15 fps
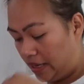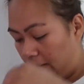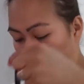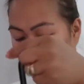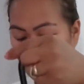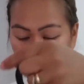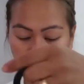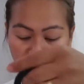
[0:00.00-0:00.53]

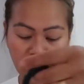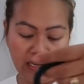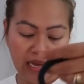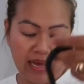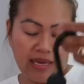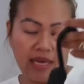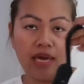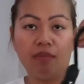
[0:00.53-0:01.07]
we
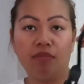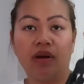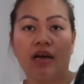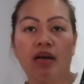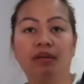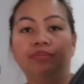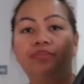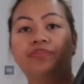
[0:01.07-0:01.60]
got him
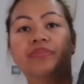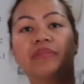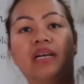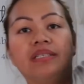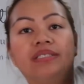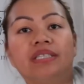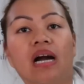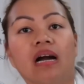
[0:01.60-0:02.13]
a
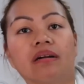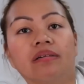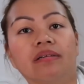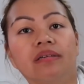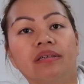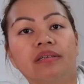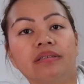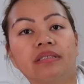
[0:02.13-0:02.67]

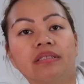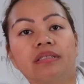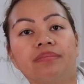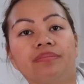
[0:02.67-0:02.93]
joggers.